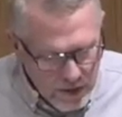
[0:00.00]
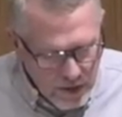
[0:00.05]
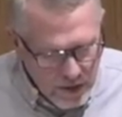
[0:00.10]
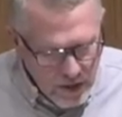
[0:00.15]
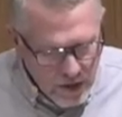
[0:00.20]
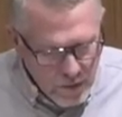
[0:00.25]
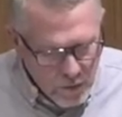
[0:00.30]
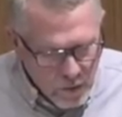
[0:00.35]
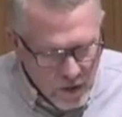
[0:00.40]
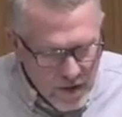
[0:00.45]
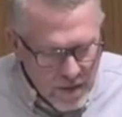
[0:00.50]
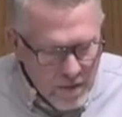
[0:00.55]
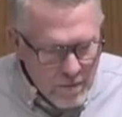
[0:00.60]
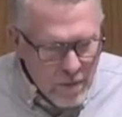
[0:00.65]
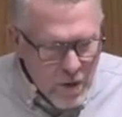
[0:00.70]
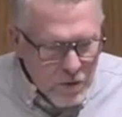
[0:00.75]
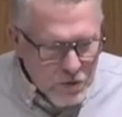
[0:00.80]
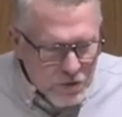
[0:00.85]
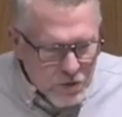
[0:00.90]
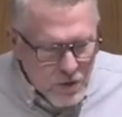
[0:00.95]
One of the
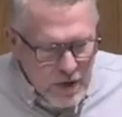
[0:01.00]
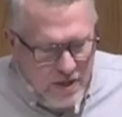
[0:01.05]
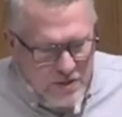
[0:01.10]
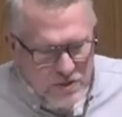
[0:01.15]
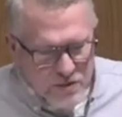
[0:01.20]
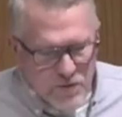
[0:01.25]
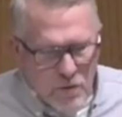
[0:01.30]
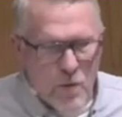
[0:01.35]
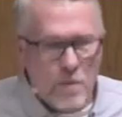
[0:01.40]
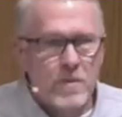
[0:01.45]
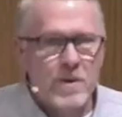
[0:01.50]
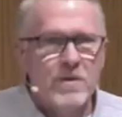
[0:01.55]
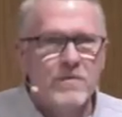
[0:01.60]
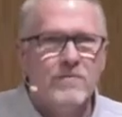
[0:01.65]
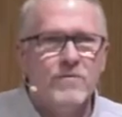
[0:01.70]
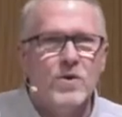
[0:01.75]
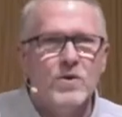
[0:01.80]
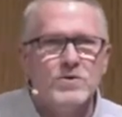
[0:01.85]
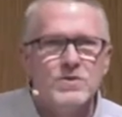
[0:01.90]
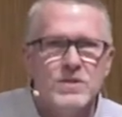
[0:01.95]
most transformative
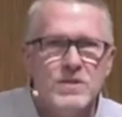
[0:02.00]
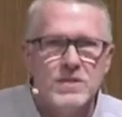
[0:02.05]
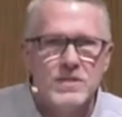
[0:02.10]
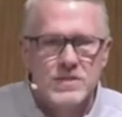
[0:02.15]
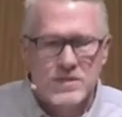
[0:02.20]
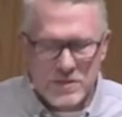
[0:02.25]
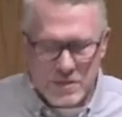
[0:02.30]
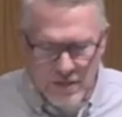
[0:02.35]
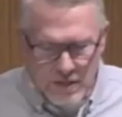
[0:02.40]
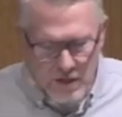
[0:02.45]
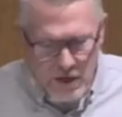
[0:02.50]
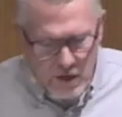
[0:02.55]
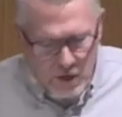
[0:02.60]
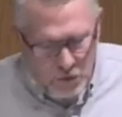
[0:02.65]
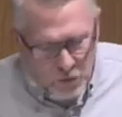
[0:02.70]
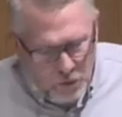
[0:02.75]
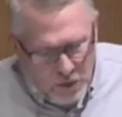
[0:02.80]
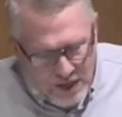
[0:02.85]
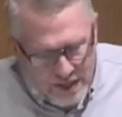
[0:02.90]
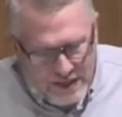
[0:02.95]
verses
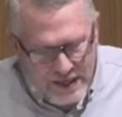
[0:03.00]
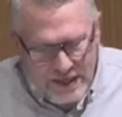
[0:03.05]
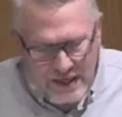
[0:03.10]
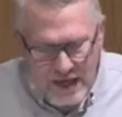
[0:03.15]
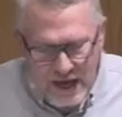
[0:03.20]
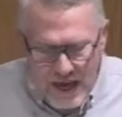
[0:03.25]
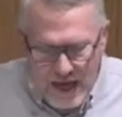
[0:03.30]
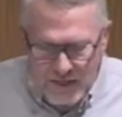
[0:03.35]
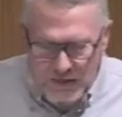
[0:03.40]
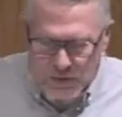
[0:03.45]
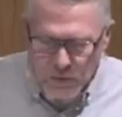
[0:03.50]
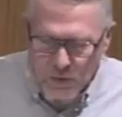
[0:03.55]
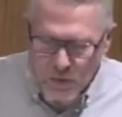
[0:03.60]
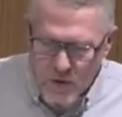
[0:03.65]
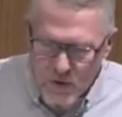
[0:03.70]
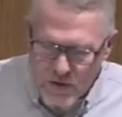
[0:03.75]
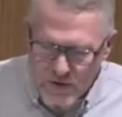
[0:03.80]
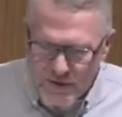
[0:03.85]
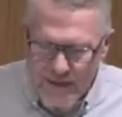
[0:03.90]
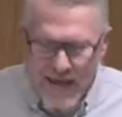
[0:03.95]
written in God's
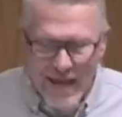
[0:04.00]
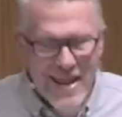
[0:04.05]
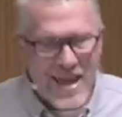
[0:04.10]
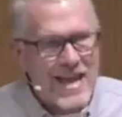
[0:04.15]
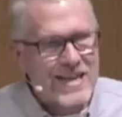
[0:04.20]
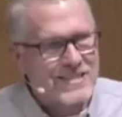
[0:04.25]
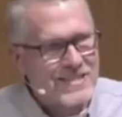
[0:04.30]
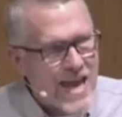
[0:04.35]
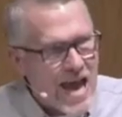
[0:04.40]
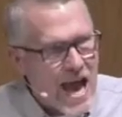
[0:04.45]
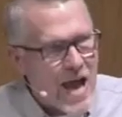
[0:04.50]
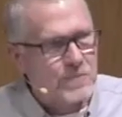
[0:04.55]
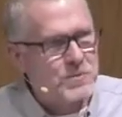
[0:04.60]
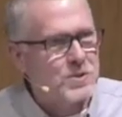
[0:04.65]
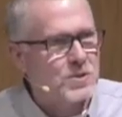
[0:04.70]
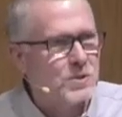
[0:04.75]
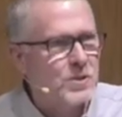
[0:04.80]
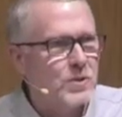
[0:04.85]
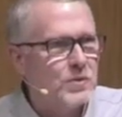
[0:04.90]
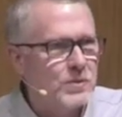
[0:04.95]
Word that has
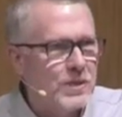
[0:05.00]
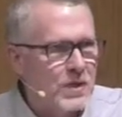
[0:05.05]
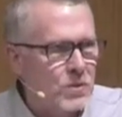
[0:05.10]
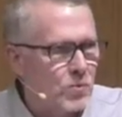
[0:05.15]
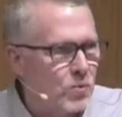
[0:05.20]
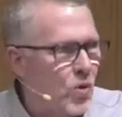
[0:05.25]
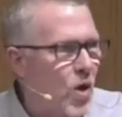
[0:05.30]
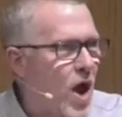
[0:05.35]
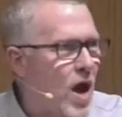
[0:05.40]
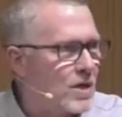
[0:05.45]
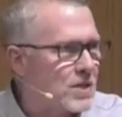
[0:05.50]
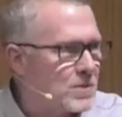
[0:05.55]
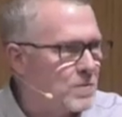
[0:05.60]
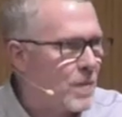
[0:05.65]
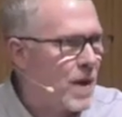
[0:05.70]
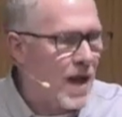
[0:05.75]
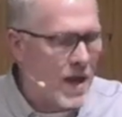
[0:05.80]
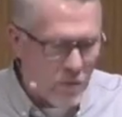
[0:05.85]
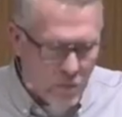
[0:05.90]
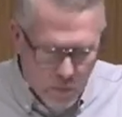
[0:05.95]
absolutely rocked
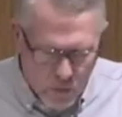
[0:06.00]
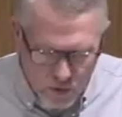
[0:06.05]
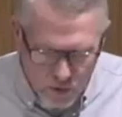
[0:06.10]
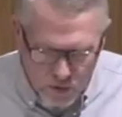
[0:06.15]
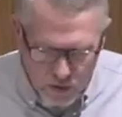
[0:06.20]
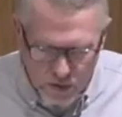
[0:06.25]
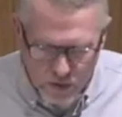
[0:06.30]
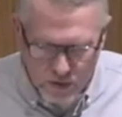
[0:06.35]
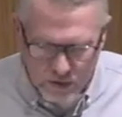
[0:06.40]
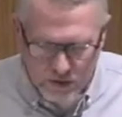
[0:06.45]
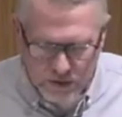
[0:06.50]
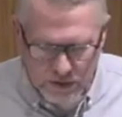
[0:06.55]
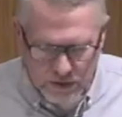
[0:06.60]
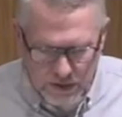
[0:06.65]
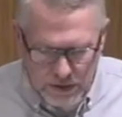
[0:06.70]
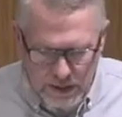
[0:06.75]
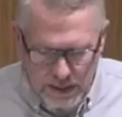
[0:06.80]
my world